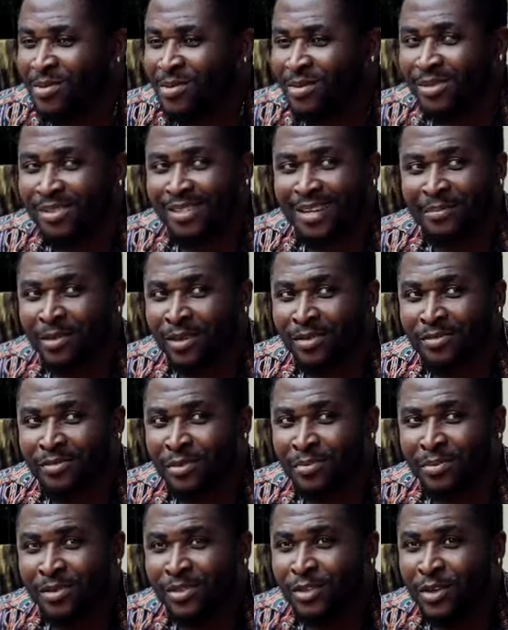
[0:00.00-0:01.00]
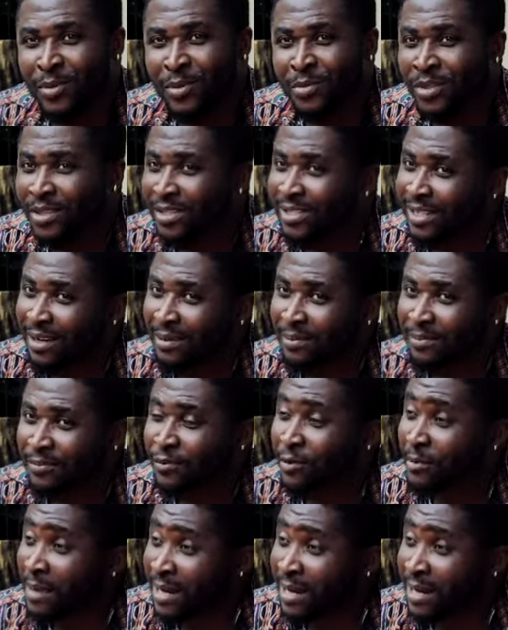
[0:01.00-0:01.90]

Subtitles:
No, sir, I'm not from this community.